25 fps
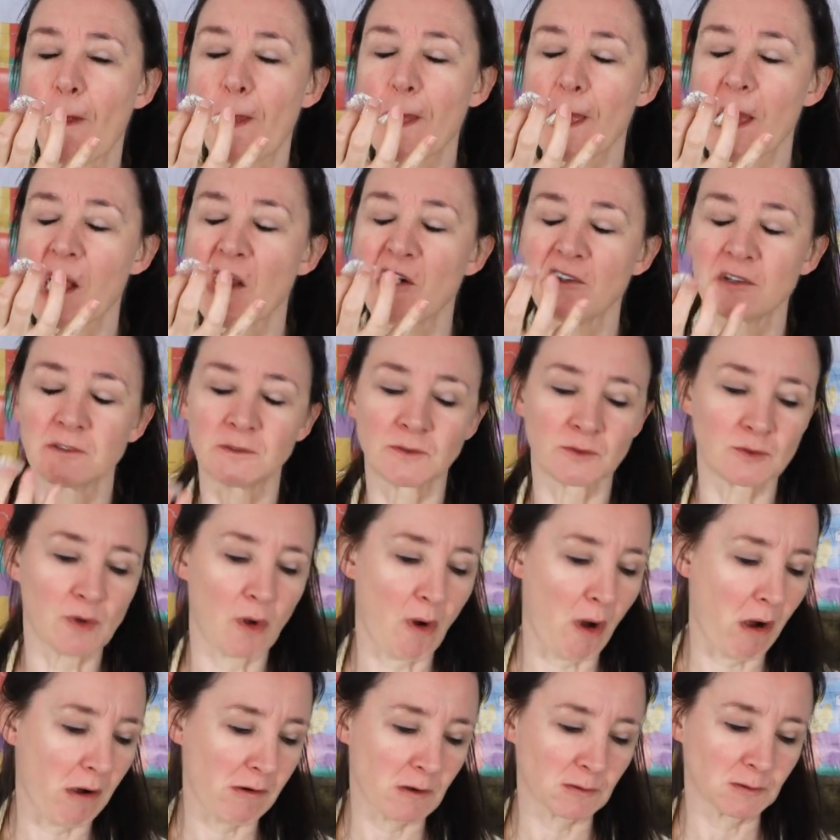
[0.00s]
Mmm.
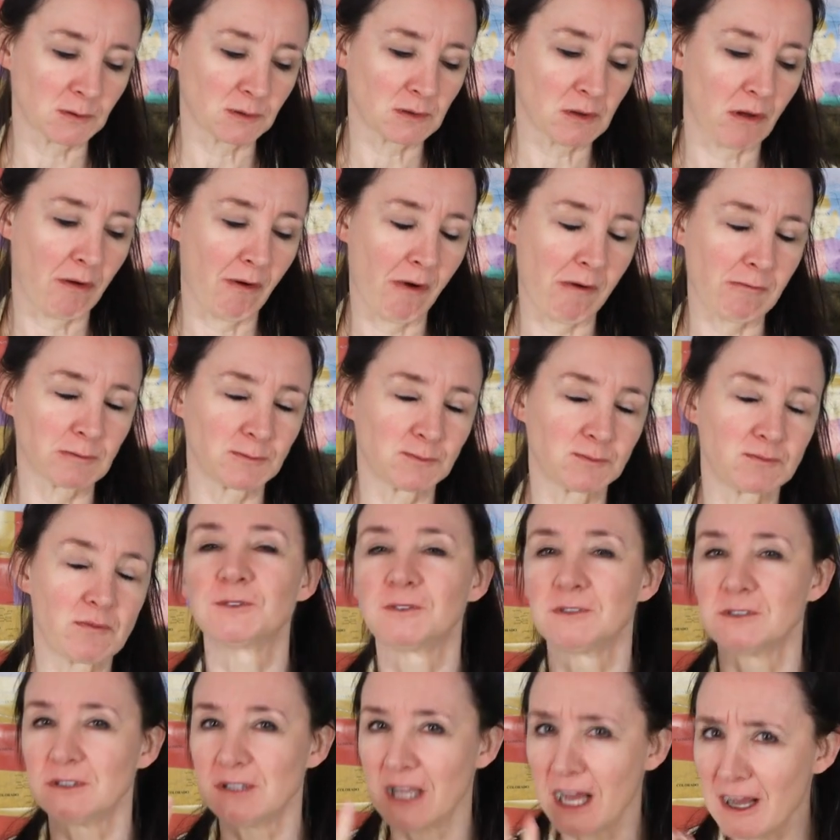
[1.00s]

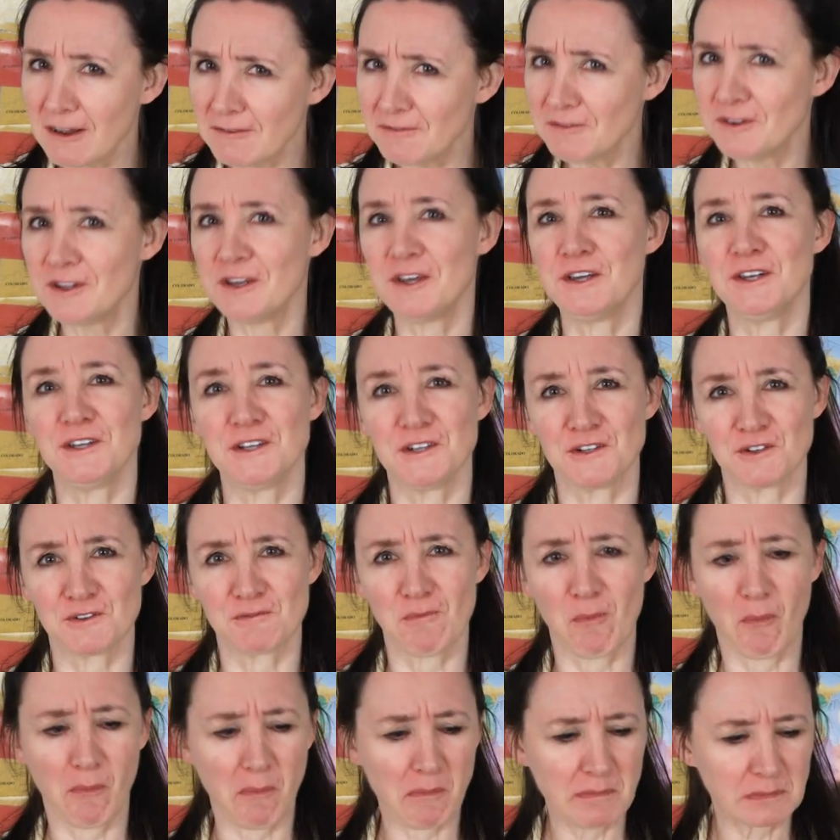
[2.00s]
Love these.
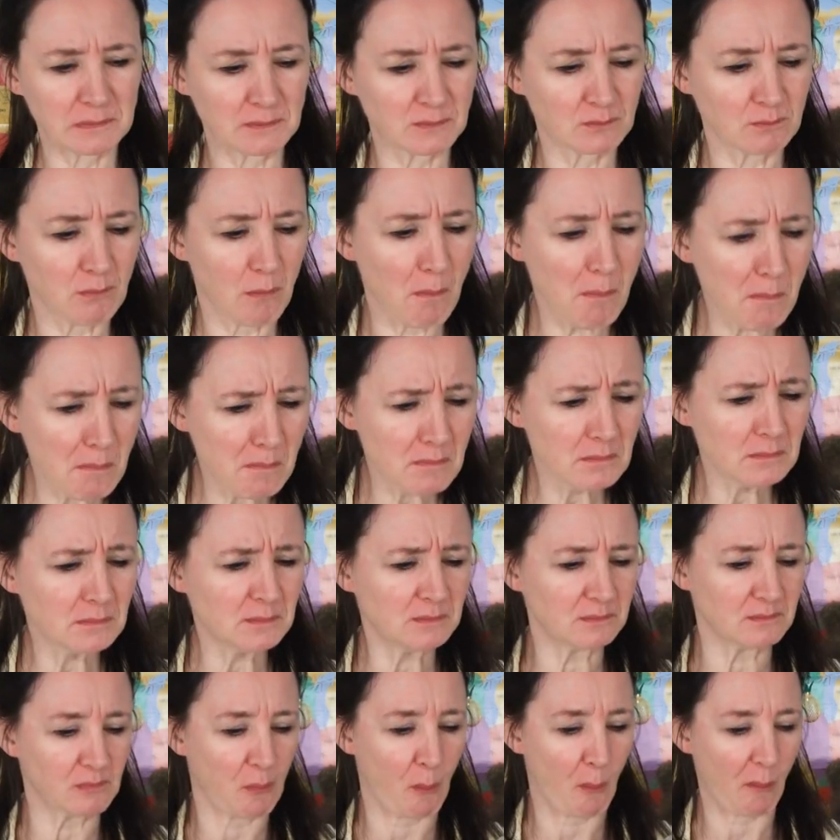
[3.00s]

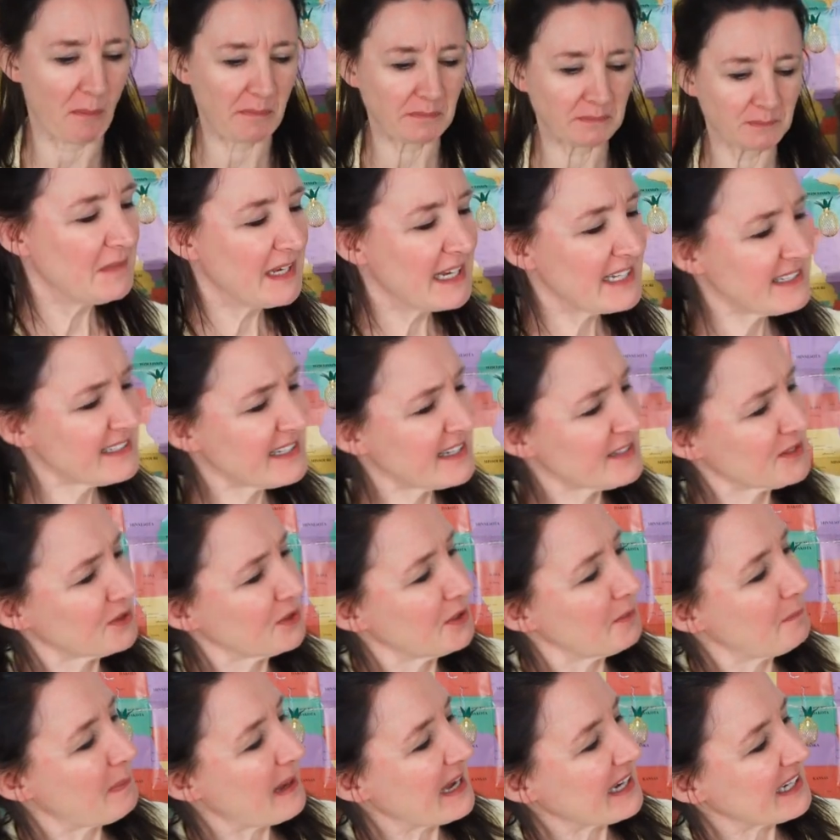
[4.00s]
Mmm. It says
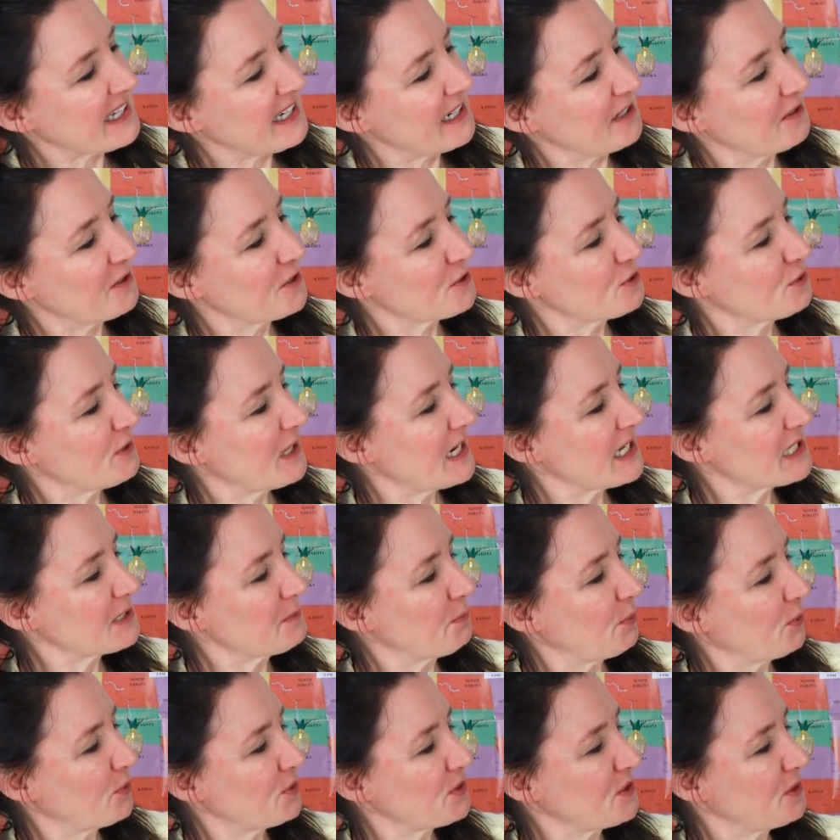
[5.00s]
on the back here, it
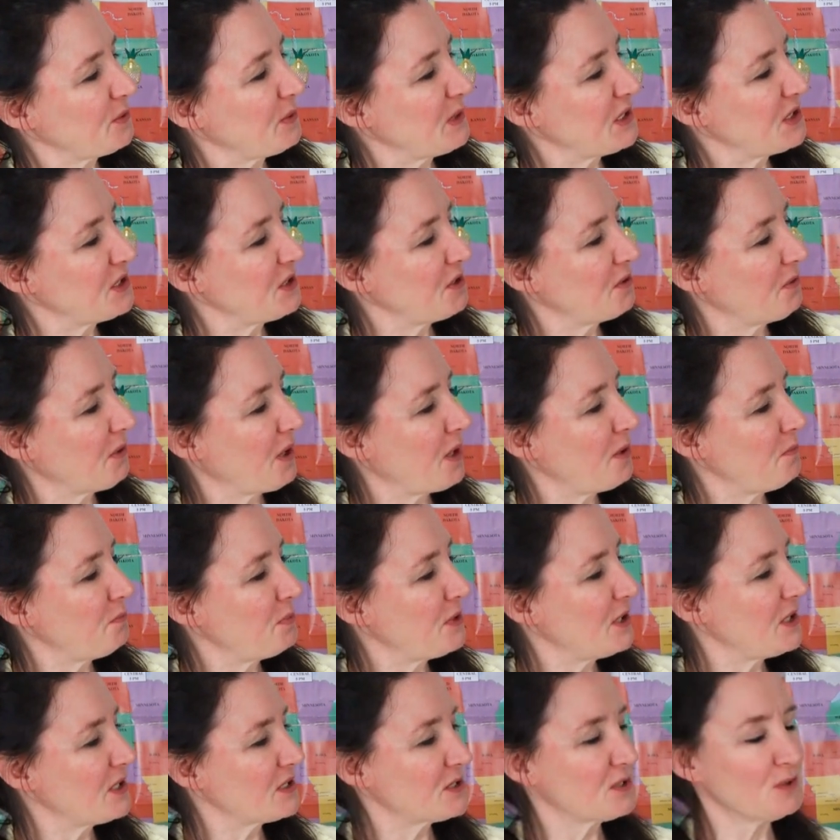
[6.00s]
transports you into your own
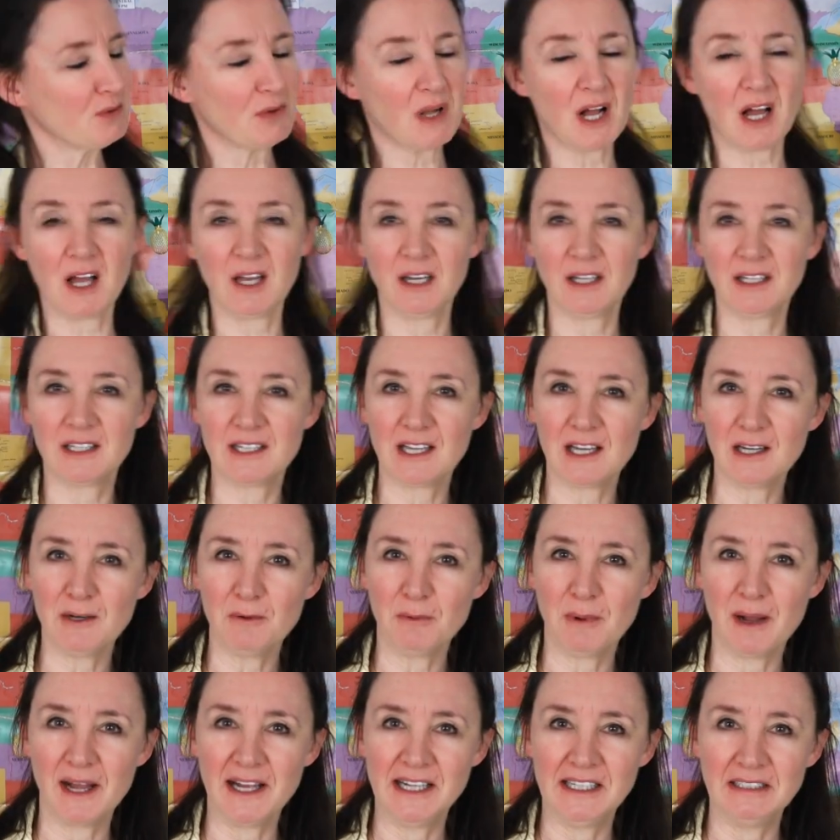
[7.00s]
personal island
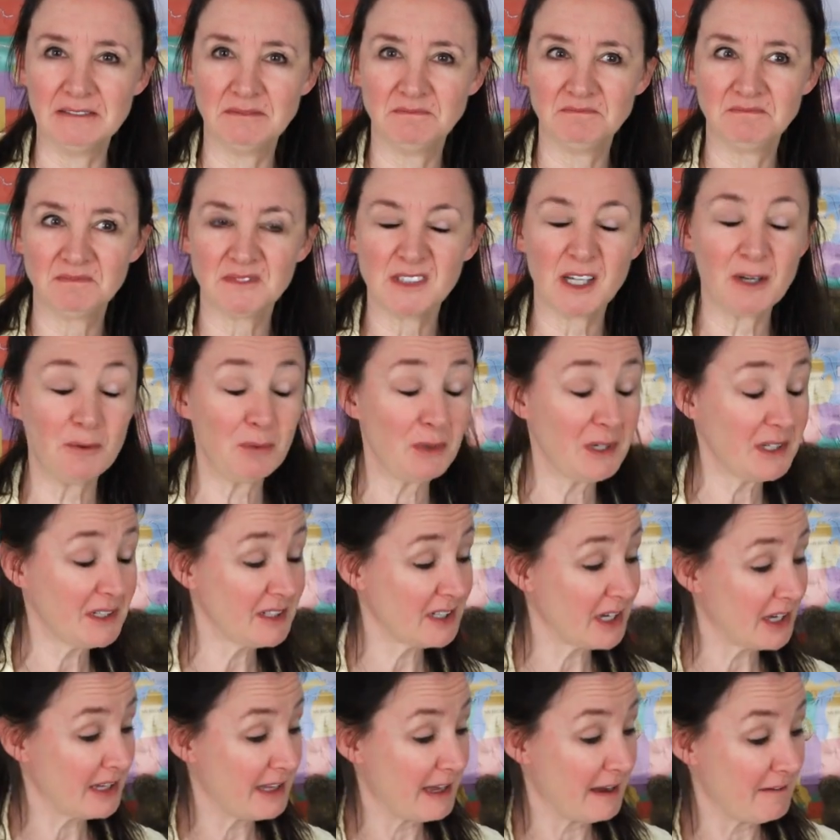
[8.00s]
getaway. I
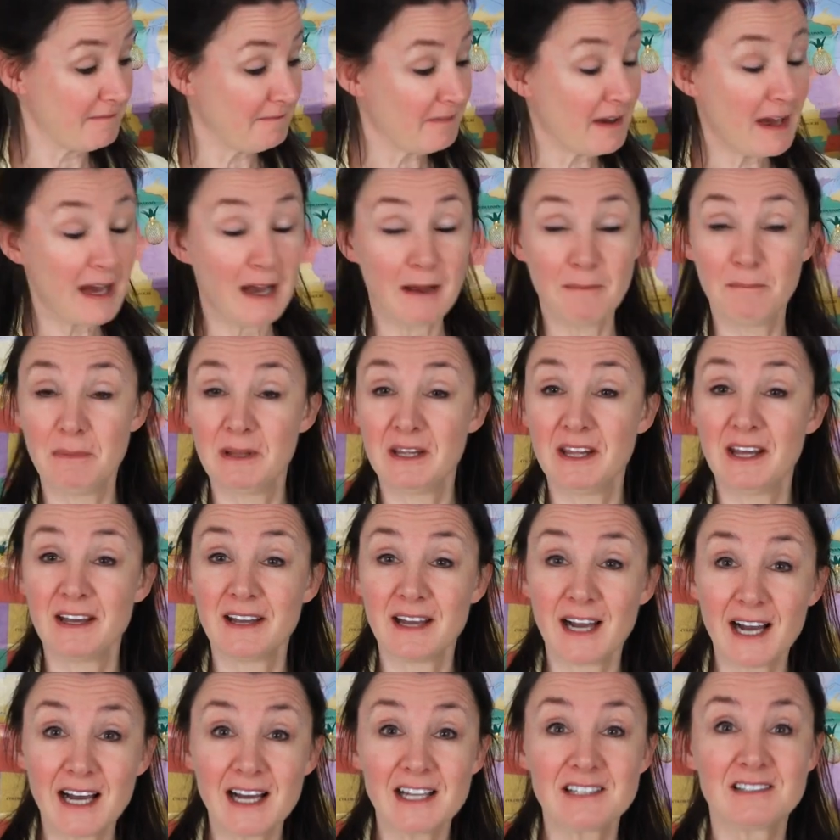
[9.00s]
wouldn't go that far, but
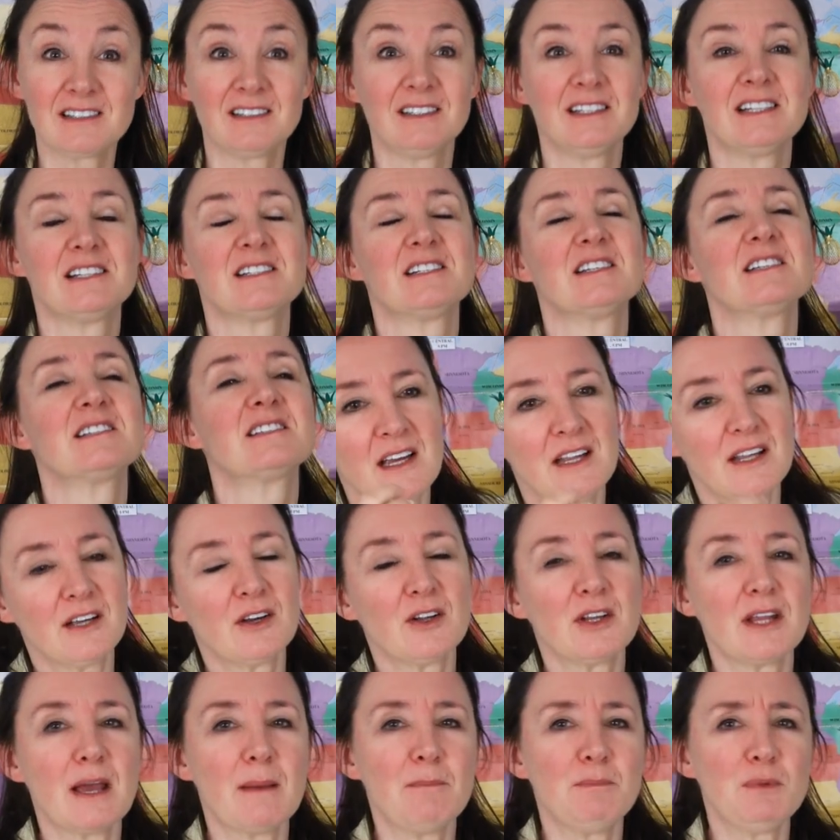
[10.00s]
they are delicious. You
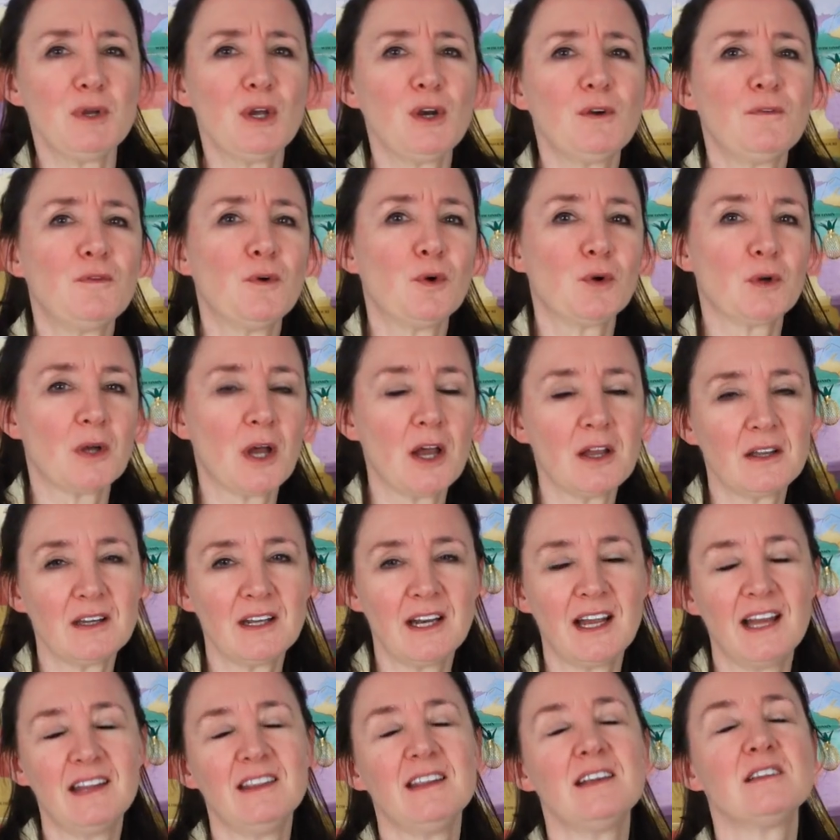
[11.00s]
got that beautiful
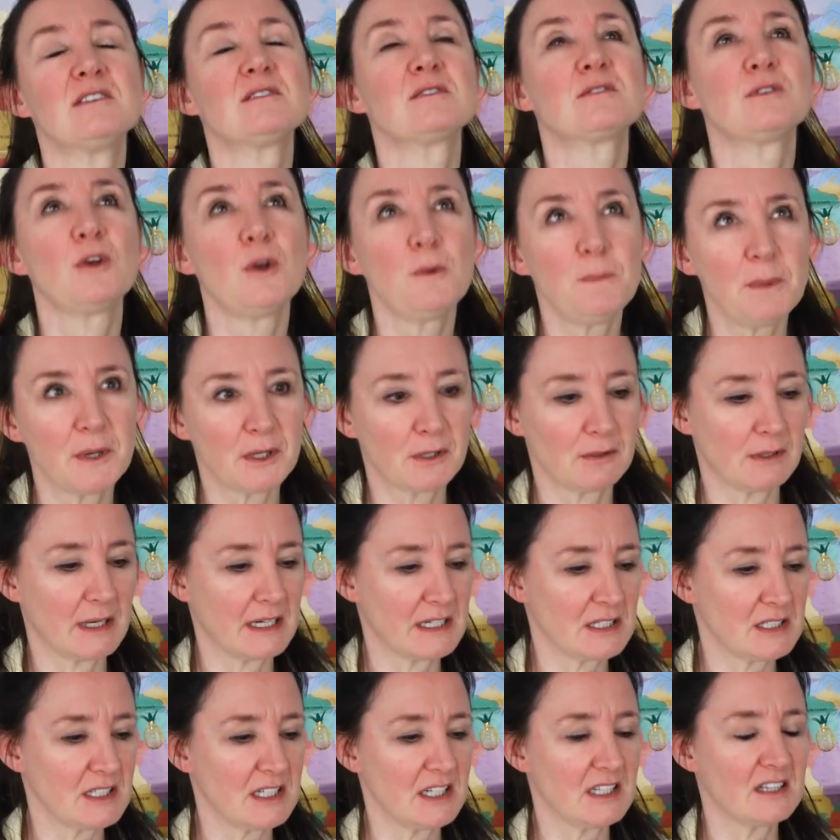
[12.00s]
coconut and they're super
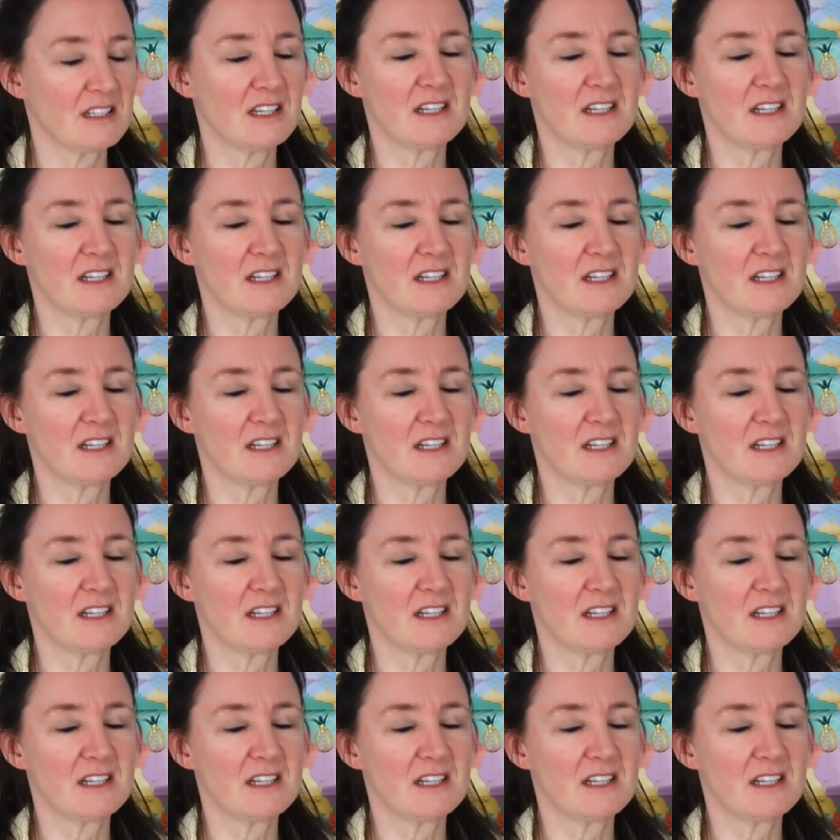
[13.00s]
crunchy.